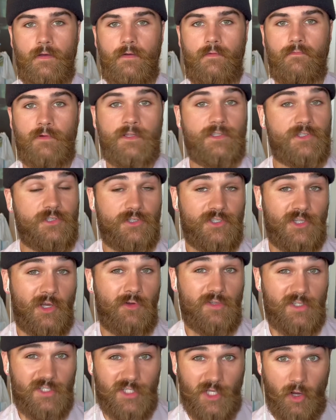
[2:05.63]
Once your dough
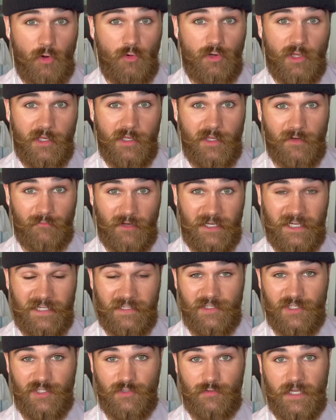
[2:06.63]
is coated and ready to
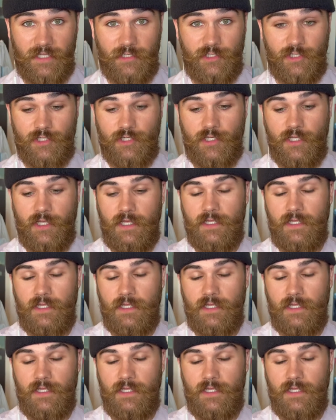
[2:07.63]
stretch,